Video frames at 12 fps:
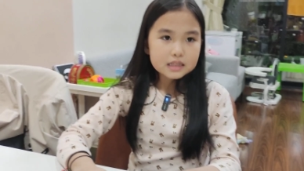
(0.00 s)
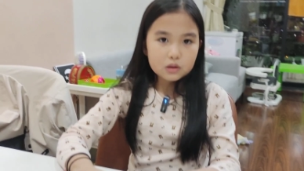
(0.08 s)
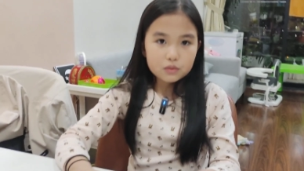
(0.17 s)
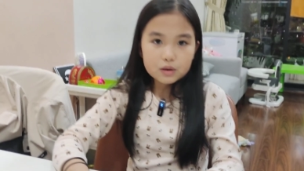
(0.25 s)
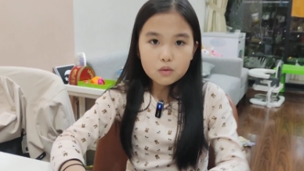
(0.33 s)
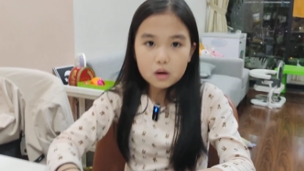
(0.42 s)

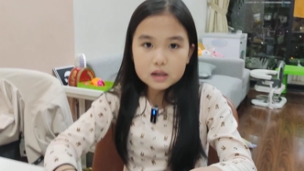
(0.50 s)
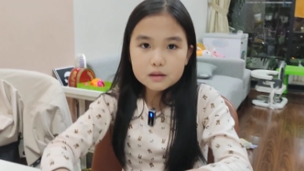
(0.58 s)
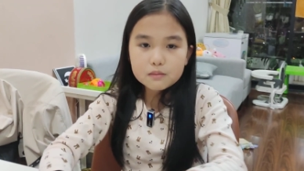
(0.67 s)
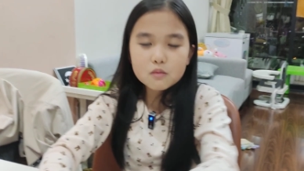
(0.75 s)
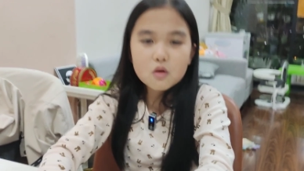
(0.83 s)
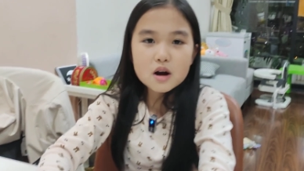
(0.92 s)
So we
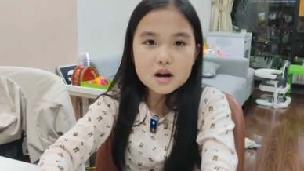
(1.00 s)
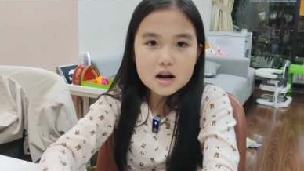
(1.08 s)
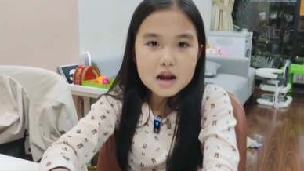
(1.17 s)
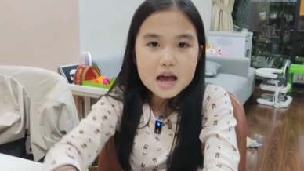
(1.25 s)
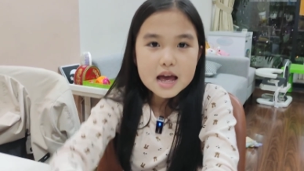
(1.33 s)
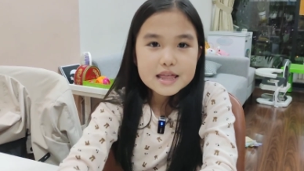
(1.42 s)
walked more.
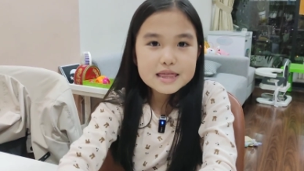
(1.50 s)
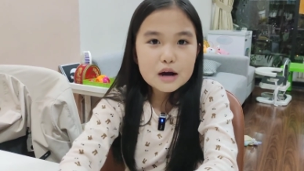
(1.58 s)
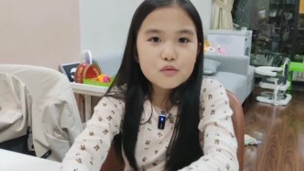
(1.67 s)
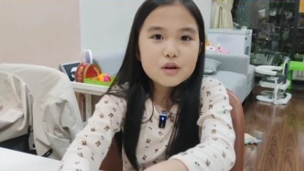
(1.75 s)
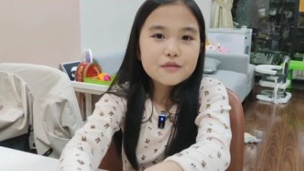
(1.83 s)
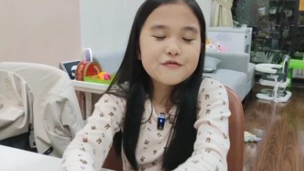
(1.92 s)

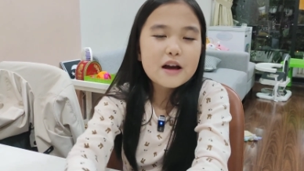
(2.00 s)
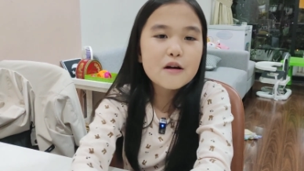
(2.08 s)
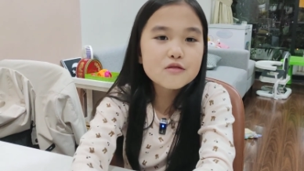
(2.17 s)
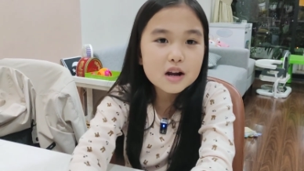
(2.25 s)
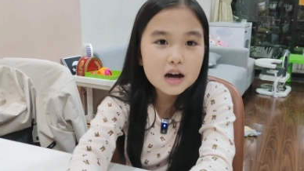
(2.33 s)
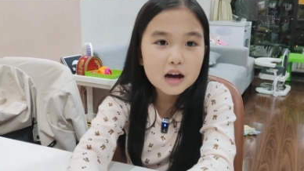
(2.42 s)
Then we
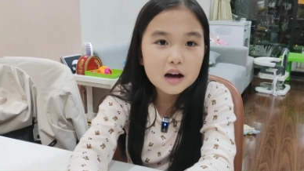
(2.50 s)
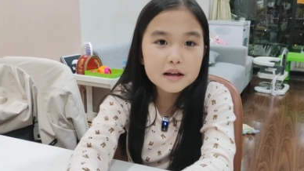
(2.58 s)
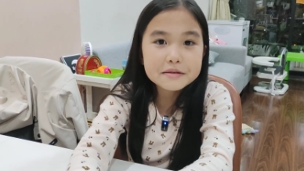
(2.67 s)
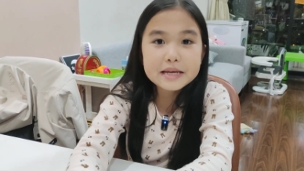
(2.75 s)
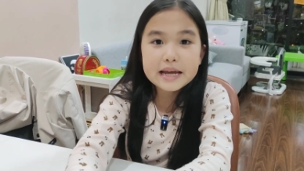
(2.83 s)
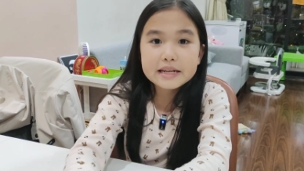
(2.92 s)
found
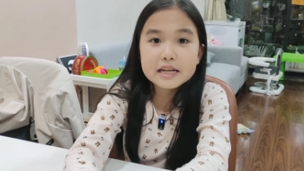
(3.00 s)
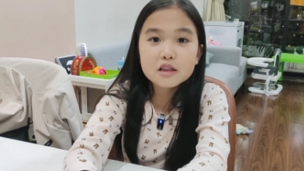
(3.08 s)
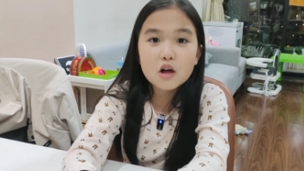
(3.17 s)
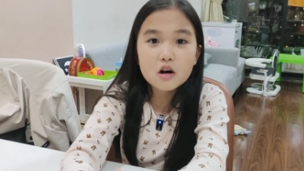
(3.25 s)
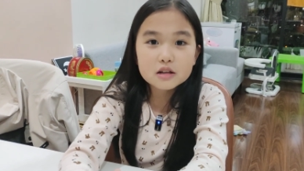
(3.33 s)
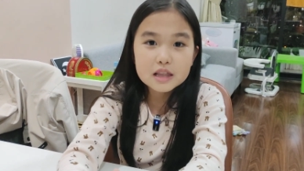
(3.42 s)
a dainty
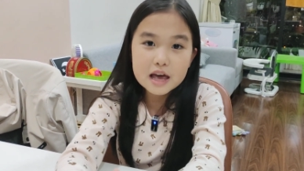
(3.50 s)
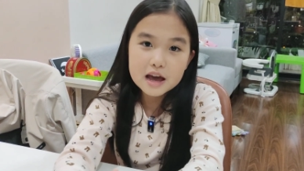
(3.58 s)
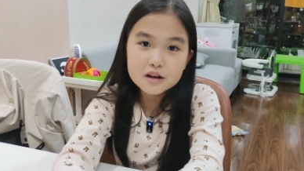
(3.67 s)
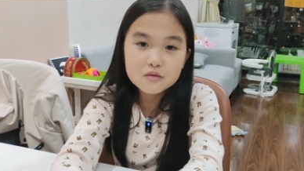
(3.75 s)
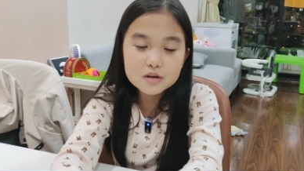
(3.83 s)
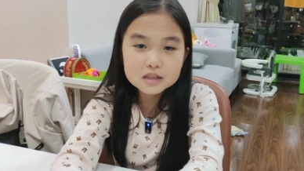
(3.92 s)
long
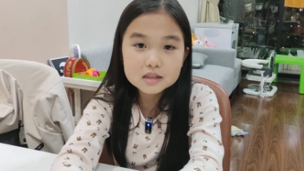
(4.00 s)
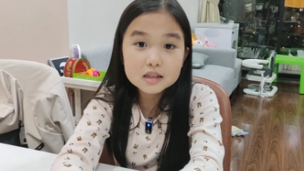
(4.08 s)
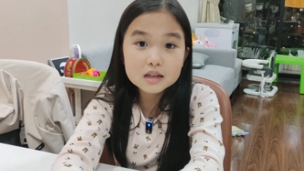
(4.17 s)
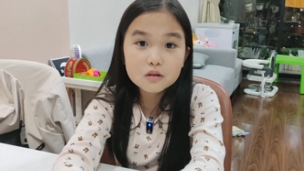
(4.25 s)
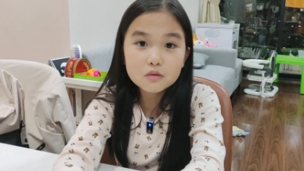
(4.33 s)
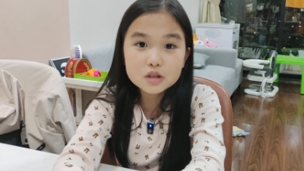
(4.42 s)
leg,
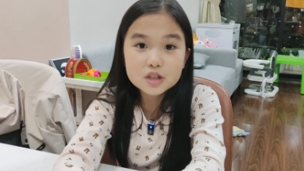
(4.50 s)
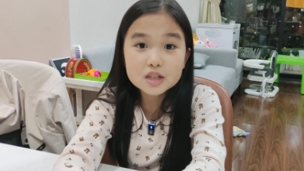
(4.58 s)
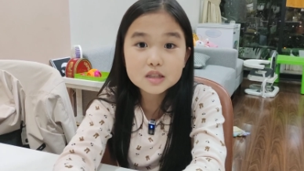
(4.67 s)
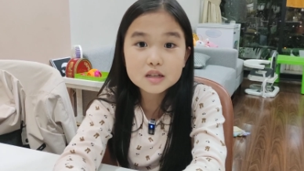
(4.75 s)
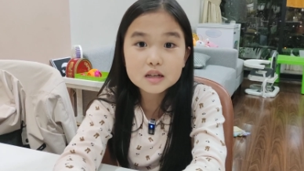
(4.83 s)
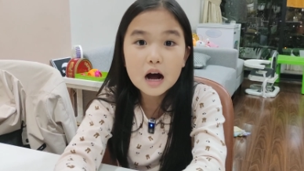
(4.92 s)
which
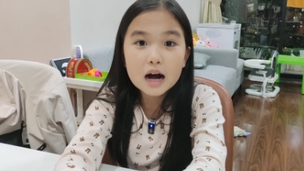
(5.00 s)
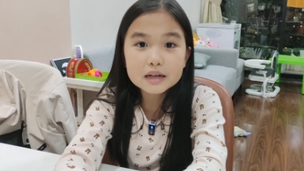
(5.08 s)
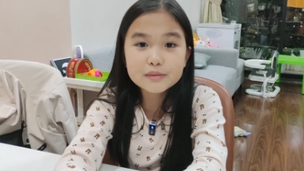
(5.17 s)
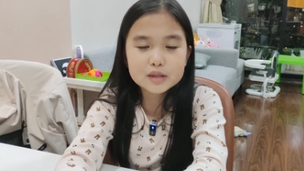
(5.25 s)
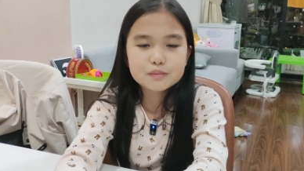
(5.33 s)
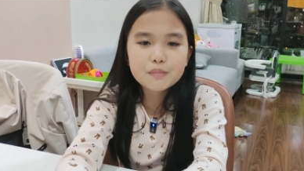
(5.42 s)
is a
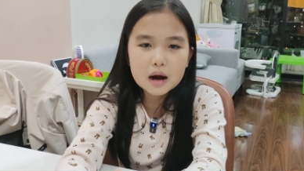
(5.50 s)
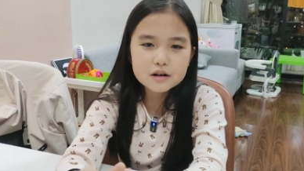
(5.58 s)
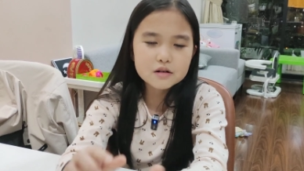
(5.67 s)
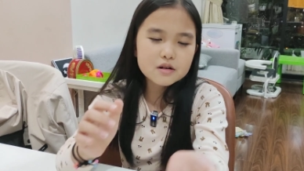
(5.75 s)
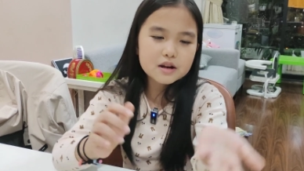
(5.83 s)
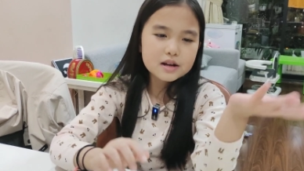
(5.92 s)
kind of
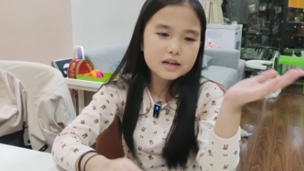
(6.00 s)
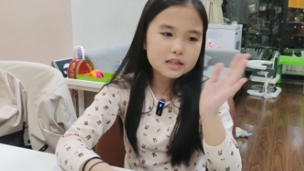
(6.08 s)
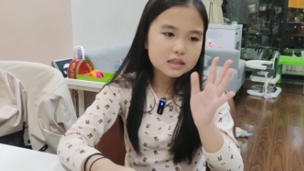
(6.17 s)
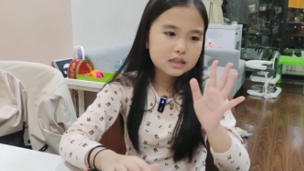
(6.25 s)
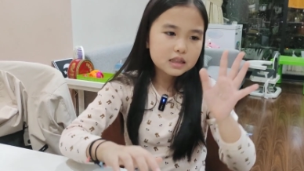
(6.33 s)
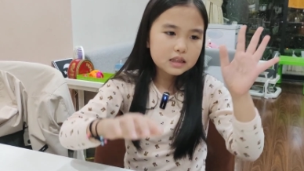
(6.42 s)
spider. It
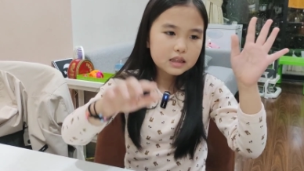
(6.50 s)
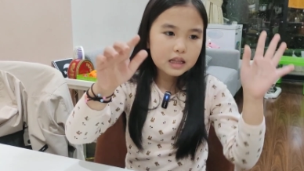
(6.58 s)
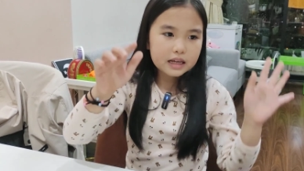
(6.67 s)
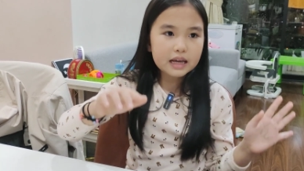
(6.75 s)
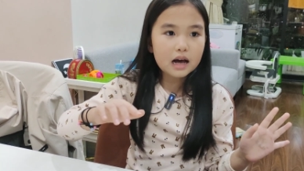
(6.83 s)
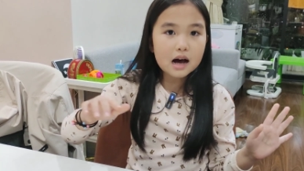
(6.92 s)
is
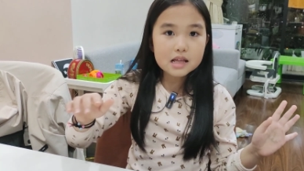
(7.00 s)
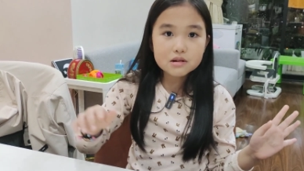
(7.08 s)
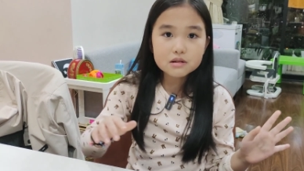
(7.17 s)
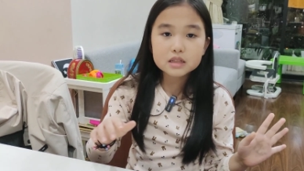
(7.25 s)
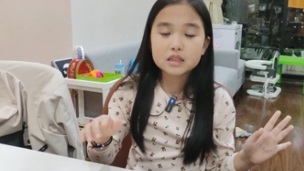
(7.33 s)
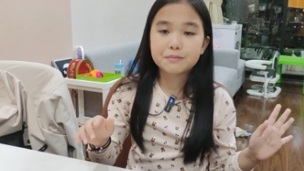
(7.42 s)
like
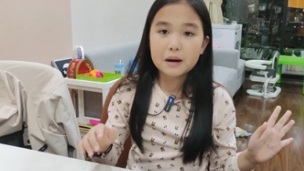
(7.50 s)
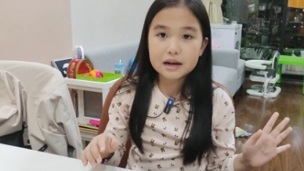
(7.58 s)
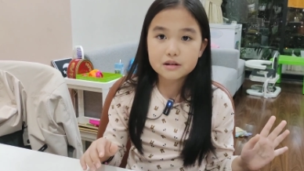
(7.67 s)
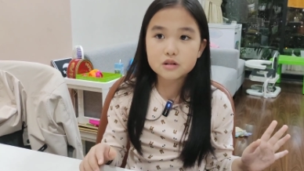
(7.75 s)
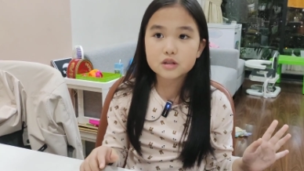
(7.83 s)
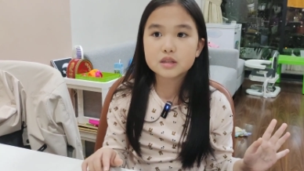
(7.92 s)
other
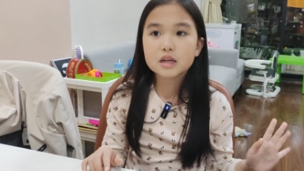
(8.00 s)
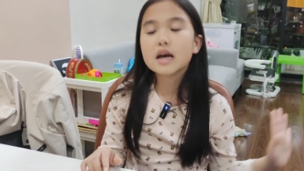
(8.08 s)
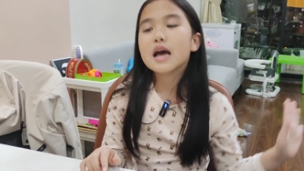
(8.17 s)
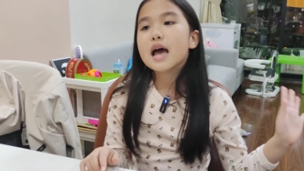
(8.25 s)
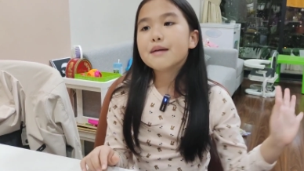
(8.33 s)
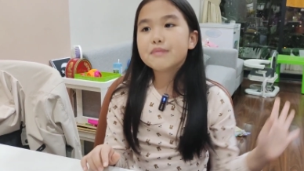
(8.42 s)
spiders,
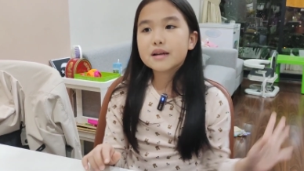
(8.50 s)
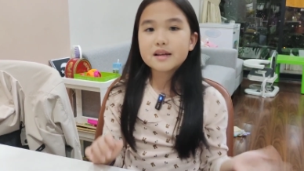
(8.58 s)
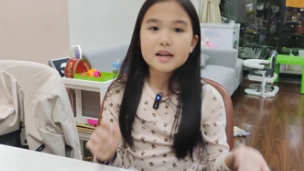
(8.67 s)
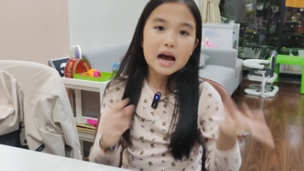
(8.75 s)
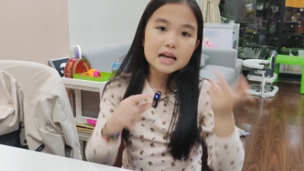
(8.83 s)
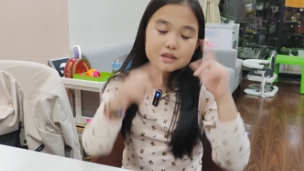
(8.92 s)
but
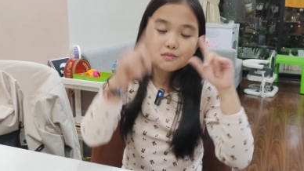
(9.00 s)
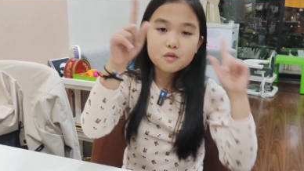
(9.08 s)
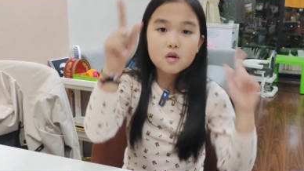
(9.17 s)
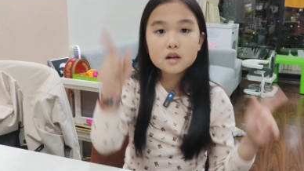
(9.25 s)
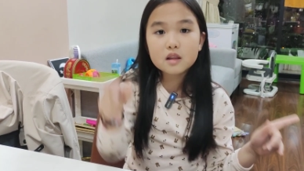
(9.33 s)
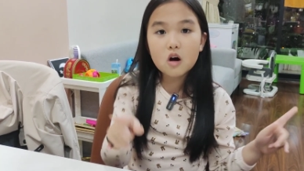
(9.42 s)
it has
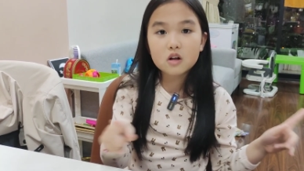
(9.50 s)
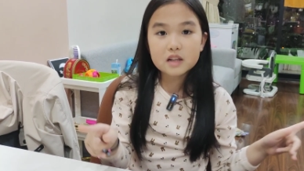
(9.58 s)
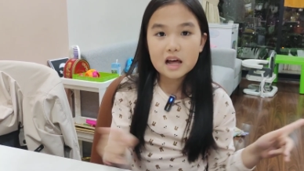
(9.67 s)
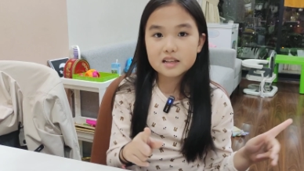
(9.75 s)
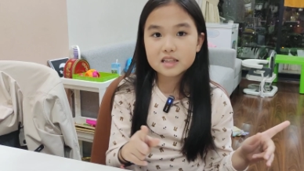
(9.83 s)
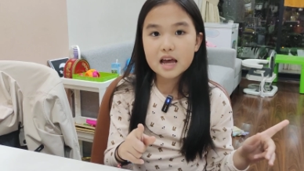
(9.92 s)
more long
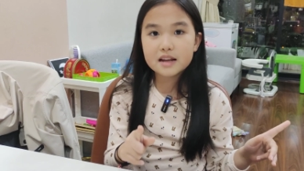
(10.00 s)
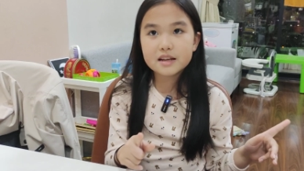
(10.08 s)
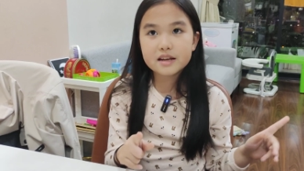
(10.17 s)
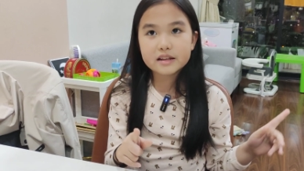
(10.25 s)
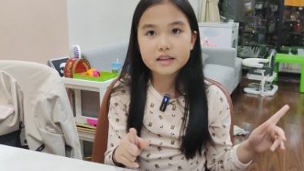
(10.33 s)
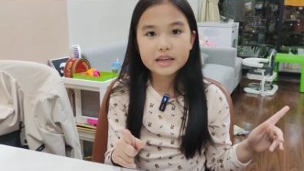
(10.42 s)
legs and
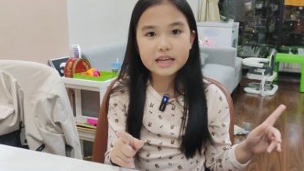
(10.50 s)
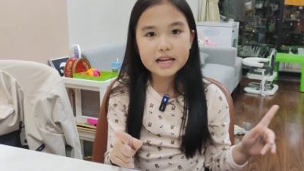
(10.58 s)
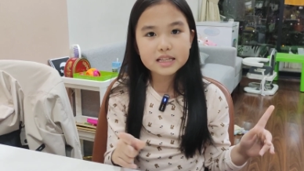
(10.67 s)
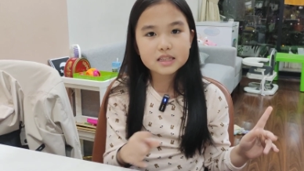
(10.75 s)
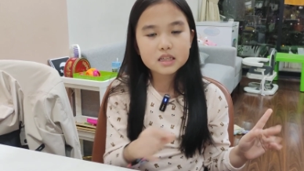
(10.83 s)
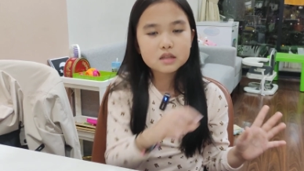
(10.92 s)
it
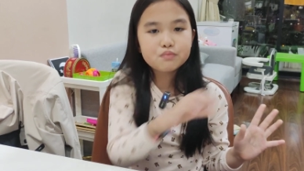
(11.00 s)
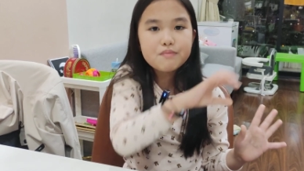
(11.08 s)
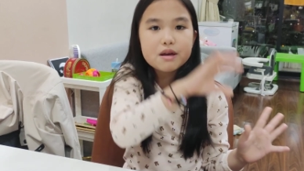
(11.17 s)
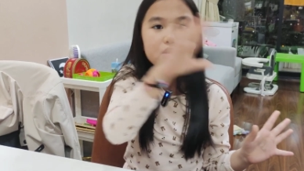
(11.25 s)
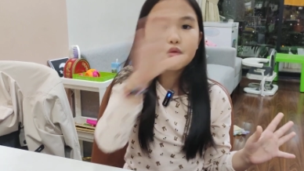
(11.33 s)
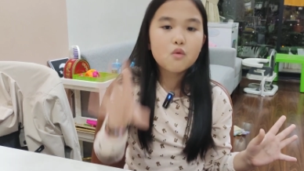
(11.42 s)
can't
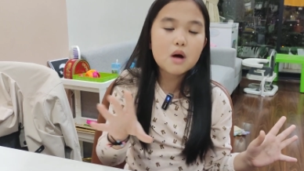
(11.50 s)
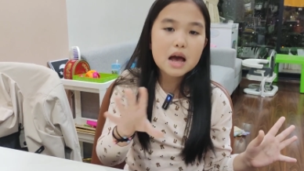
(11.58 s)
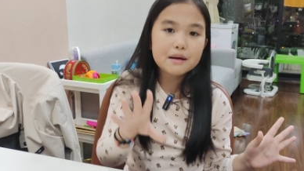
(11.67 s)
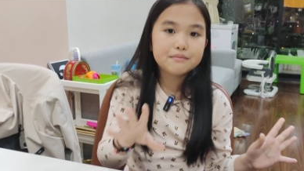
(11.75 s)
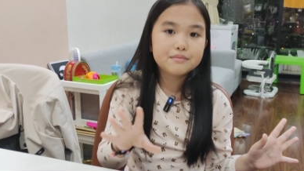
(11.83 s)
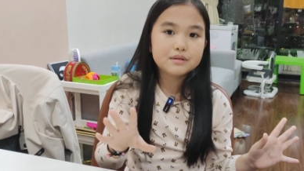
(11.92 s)
spin
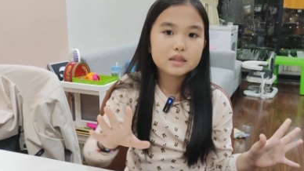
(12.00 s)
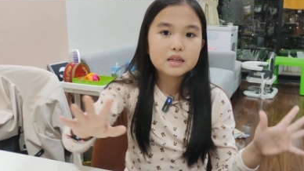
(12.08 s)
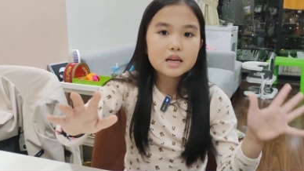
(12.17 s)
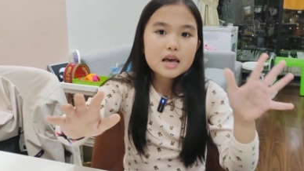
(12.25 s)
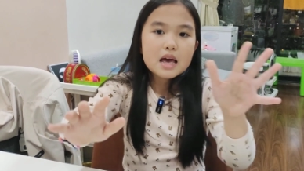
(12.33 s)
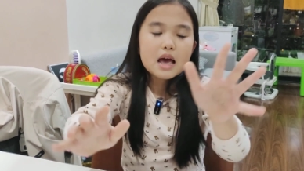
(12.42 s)
webs.